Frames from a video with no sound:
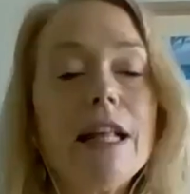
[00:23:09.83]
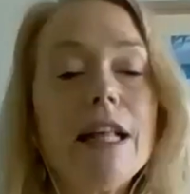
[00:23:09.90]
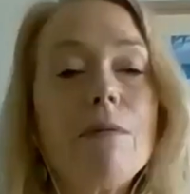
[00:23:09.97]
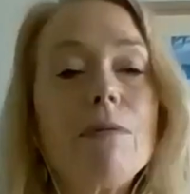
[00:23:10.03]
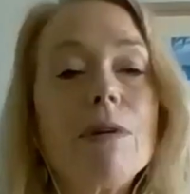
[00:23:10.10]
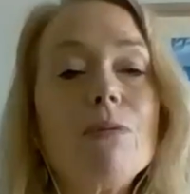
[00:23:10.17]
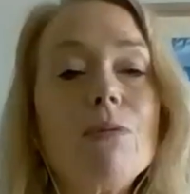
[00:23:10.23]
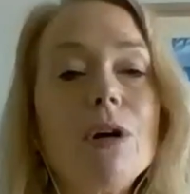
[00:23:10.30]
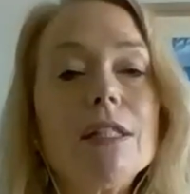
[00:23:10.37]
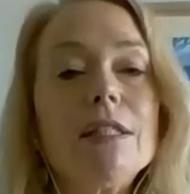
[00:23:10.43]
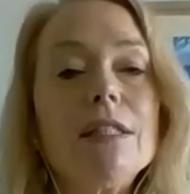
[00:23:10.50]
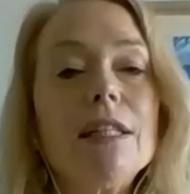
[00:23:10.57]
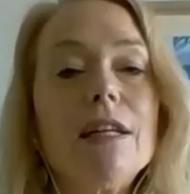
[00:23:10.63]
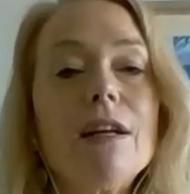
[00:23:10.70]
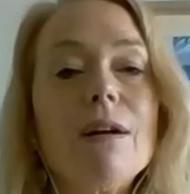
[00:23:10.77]
that we want to
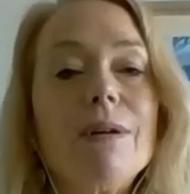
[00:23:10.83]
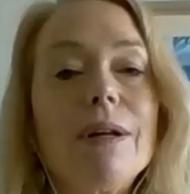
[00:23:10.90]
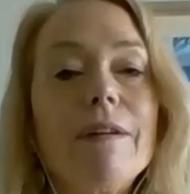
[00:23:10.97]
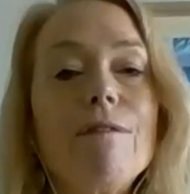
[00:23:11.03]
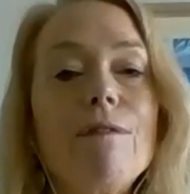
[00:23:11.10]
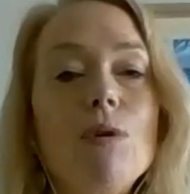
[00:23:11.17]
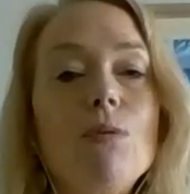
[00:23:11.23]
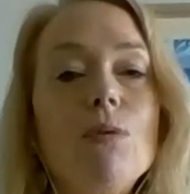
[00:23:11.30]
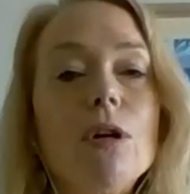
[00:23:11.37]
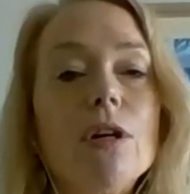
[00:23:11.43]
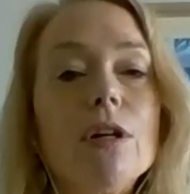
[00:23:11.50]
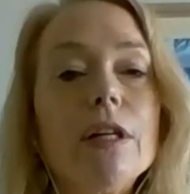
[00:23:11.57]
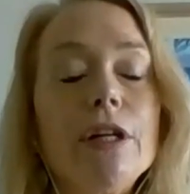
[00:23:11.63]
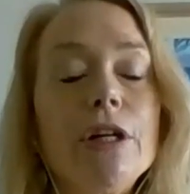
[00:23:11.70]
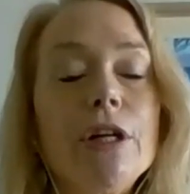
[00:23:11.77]
see going
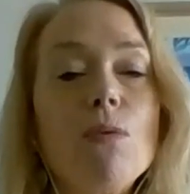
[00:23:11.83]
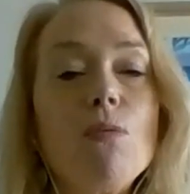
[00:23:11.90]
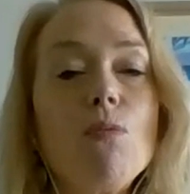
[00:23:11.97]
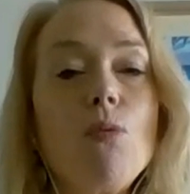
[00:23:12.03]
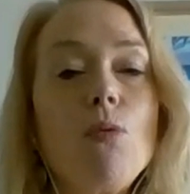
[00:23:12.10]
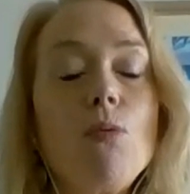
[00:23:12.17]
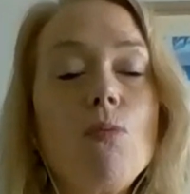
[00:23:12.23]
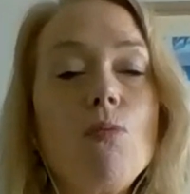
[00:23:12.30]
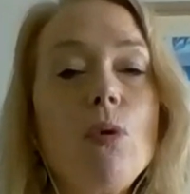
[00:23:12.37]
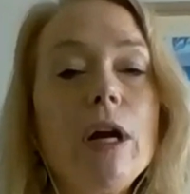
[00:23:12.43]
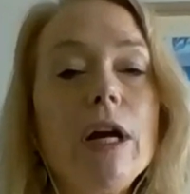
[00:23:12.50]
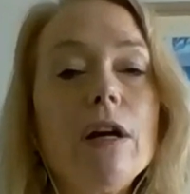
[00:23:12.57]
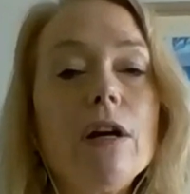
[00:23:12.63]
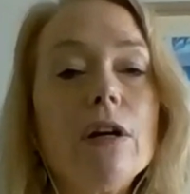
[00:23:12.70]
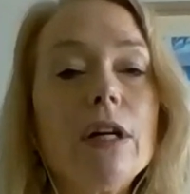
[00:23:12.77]
forward you know
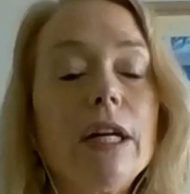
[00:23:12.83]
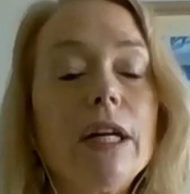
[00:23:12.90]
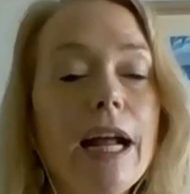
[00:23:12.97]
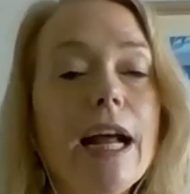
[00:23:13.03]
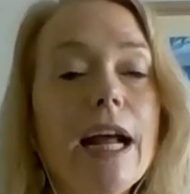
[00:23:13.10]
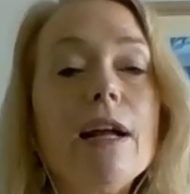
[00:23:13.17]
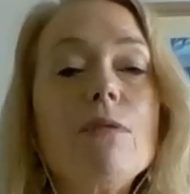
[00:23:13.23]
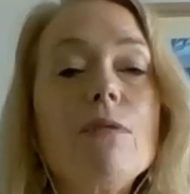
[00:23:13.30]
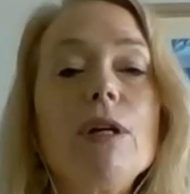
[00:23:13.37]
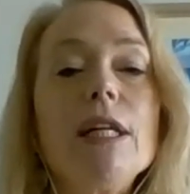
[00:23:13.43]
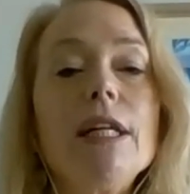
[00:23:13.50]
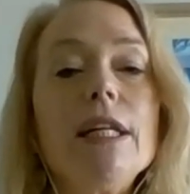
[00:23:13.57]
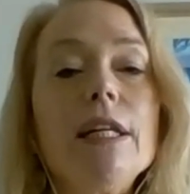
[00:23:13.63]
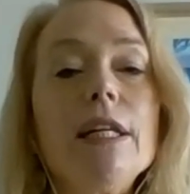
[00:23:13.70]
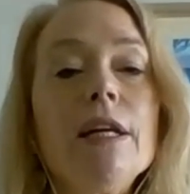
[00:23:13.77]
where can
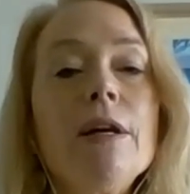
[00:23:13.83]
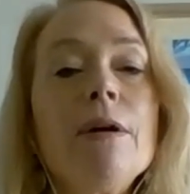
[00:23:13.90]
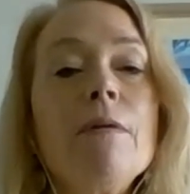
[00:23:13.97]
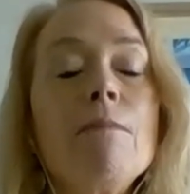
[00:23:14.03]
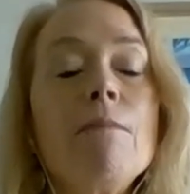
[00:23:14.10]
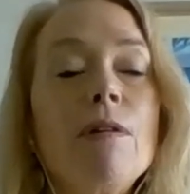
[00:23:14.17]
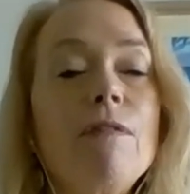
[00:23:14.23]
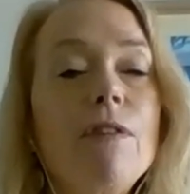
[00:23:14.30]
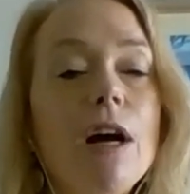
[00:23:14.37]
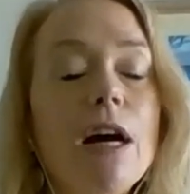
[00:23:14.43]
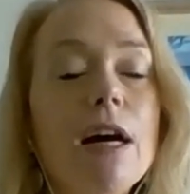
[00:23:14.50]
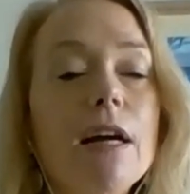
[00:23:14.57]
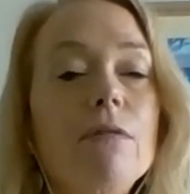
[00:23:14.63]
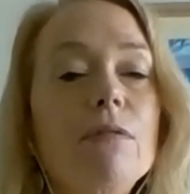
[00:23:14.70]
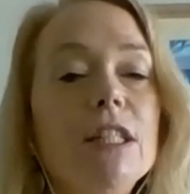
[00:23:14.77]
we
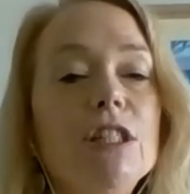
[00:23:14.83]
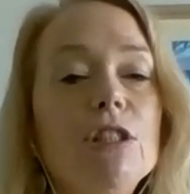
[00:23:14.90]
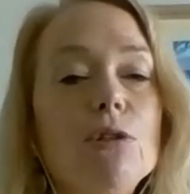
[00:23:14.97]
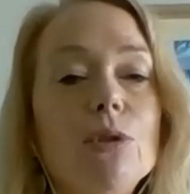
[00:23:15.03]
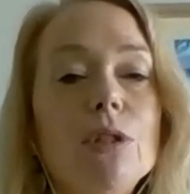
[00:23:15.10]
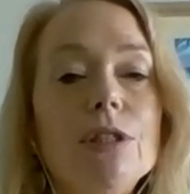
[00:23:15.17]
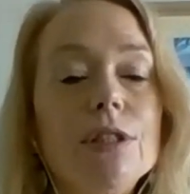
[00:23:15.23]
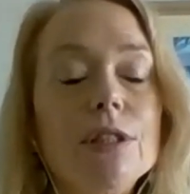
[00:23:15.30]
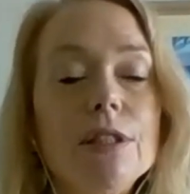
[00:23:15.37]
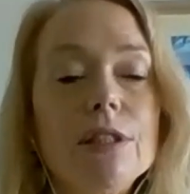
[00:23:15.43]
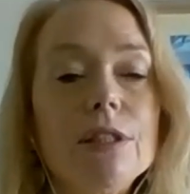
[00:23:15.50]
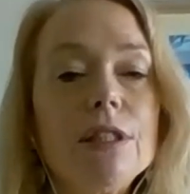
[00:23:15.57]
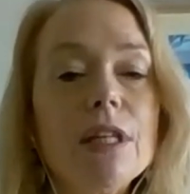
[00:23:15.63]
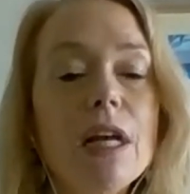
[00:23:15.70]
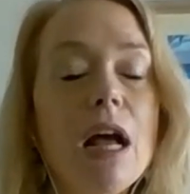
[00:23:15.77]
provide
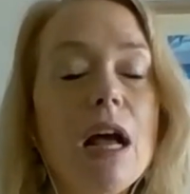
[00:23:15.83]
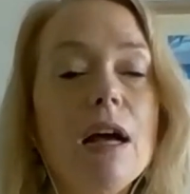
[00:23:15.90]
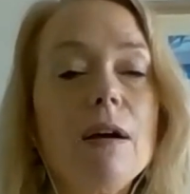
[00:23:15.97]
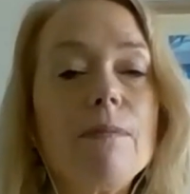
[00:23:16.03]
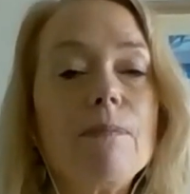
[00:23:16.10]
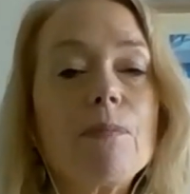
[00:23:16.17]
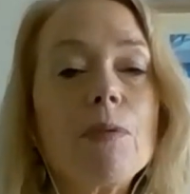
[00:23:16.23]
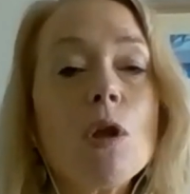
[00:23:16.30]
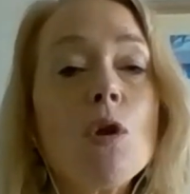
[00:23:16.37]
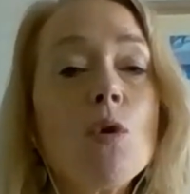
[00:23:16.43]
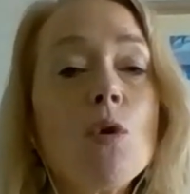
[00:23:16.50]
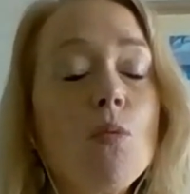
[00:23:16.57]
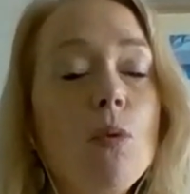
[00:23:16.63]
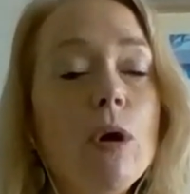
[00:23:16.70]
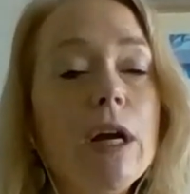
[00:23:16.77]
resources um,
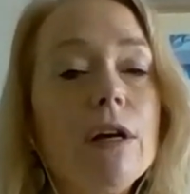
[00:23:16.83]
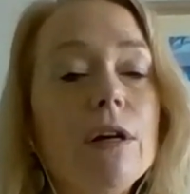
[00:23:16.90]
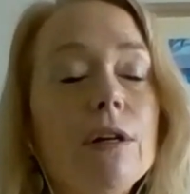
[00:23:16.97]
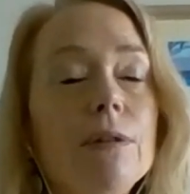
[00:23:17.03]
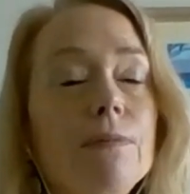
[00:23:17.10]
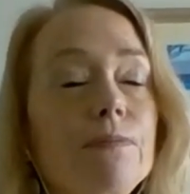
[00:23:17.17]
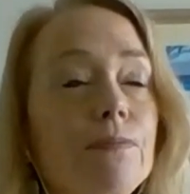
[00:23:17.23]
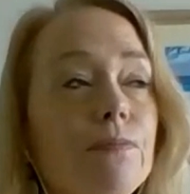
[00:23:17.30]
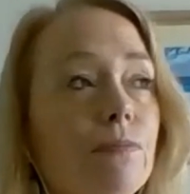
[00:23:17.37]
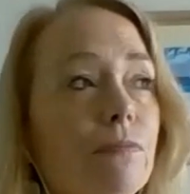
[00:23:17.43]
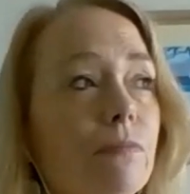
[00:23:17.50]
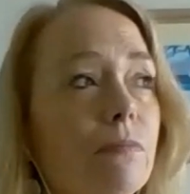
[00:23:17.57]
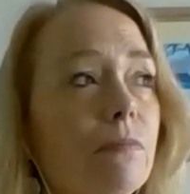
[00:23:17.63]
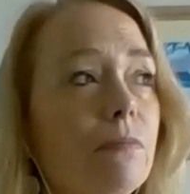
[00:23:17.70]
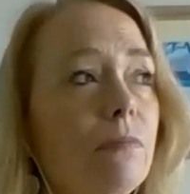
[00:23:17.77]
where
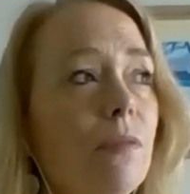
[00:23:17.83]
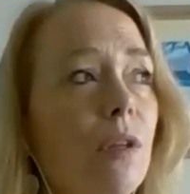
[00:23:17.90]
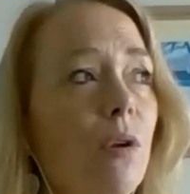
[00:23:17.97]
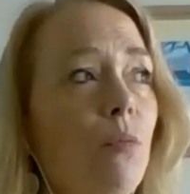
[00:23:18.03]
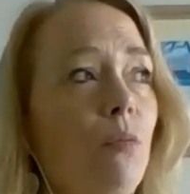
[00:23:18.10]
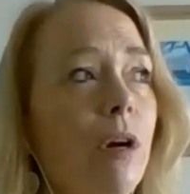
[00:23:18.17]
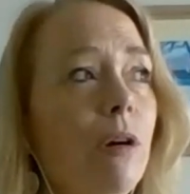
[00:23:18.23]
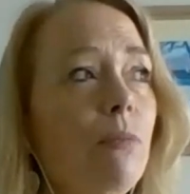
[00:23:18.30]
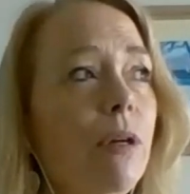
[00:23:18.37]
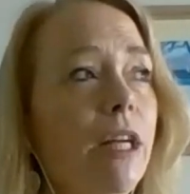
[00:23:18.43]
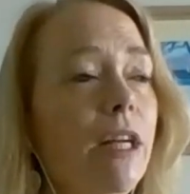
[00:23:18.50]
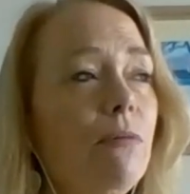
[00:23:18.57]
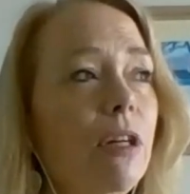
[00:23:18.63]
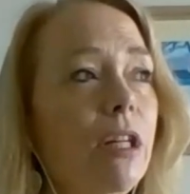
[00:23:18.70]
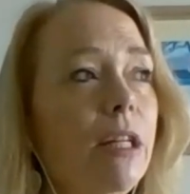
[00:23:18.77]
where we
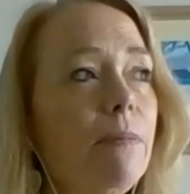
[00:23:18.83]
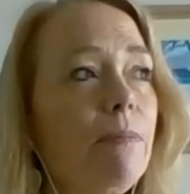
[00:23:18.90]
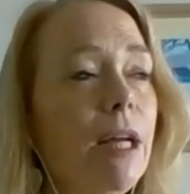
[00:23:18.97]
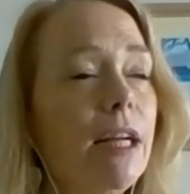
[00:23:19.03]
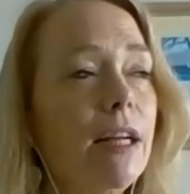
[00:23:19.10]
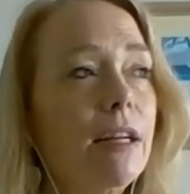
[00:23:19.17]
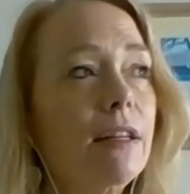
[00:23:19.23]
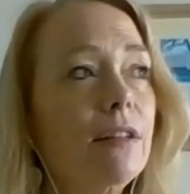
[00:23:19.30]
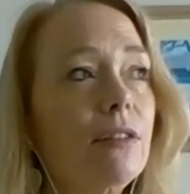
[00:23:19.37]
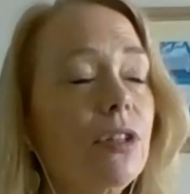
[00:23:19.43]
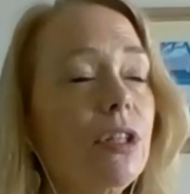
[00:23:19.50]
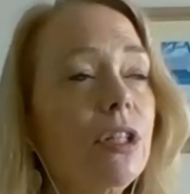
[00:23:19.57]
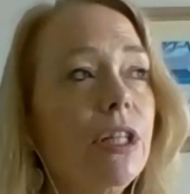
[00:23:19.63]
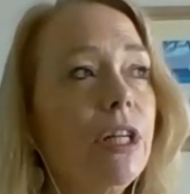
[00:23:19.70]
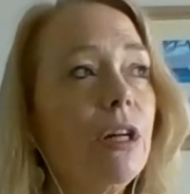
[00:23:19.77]
can really make a
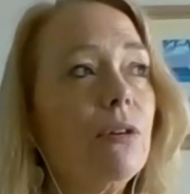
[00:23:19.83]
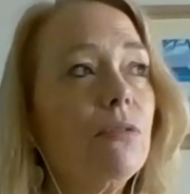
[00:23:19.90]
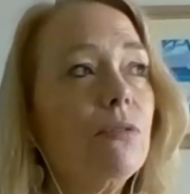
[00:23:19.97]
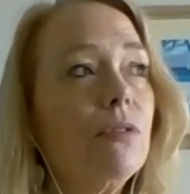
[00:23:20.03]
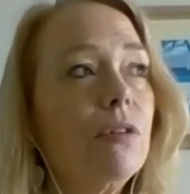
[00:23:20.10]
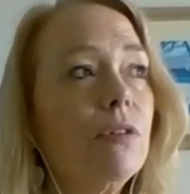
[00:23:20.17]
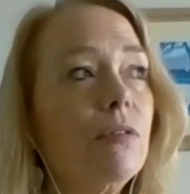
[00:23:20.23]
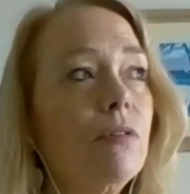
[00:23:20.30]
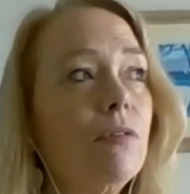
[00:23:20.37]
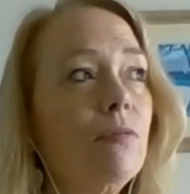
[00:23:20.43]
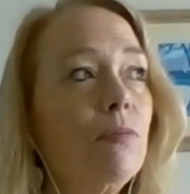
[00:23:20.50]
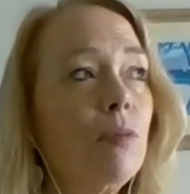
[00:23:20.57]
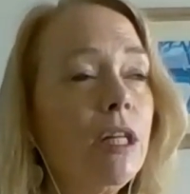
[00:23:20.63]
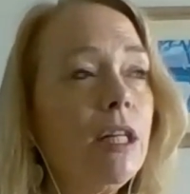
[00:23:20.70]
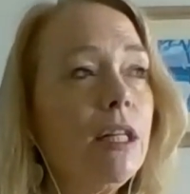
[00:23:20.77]
you know
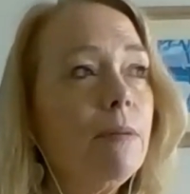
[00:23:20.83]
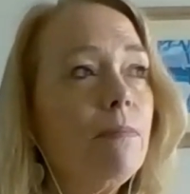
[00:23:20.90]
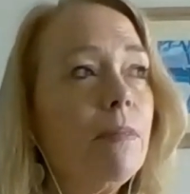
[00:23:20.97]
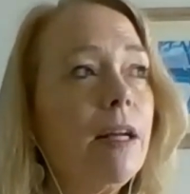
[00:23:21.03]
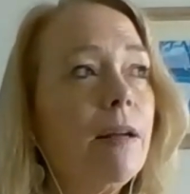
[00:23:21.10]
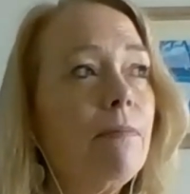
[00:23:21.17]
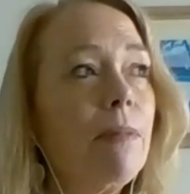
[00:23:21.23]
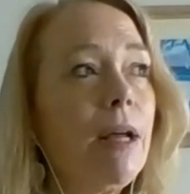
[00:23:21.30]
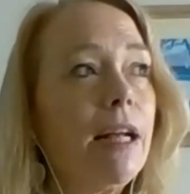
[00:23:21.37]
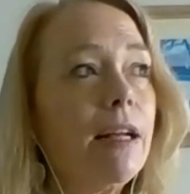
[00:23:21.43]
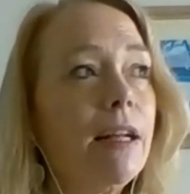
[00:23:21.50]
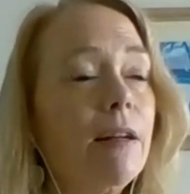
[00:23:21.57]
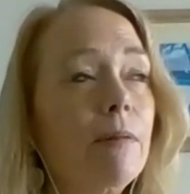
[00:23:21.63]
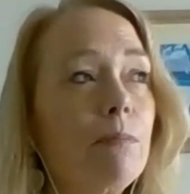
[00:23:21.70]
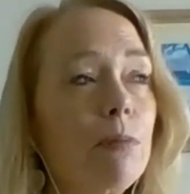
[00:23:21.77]
really make
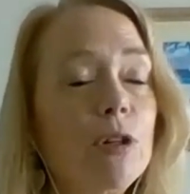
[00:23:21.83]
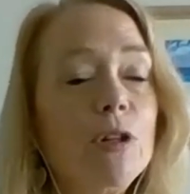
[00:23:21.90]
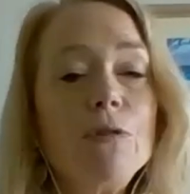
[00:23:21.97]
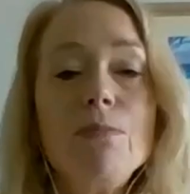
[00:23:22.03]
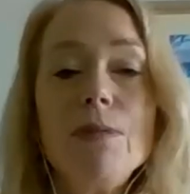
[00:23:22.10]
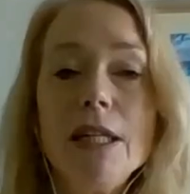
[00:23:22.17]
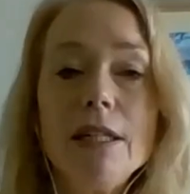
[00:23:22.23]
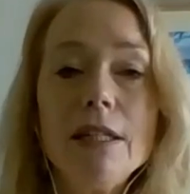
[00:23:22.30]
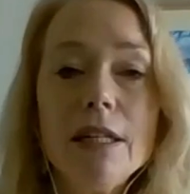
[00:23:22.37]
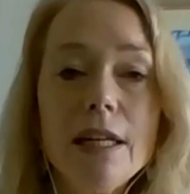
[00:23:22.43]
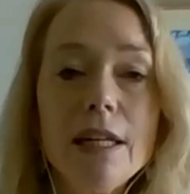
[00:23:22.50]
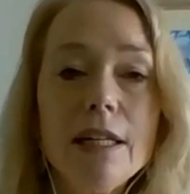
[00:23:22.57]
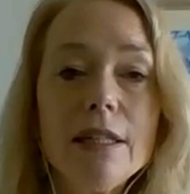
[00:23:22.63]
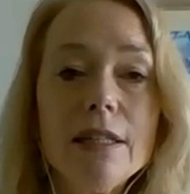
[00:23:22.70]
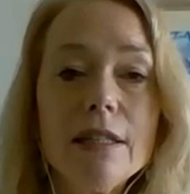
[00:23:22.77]
an improvement
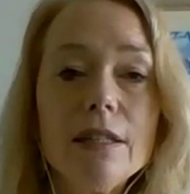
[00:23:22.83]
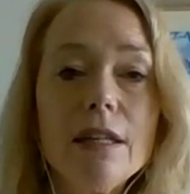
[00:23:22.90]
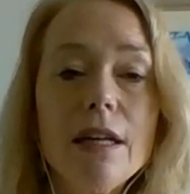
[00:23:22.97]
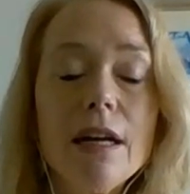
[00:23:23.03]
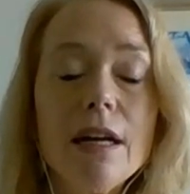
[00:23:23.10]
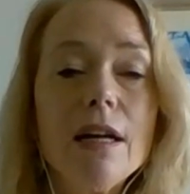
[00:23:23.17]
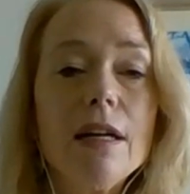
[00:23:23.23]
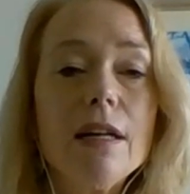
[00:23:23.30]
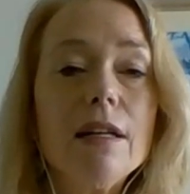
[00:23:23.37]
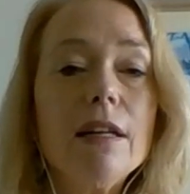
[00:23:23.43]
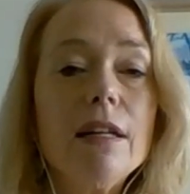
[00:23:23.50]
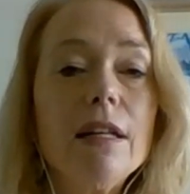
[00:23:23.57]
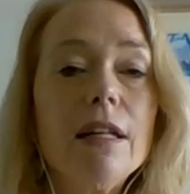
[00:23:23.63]
in uh,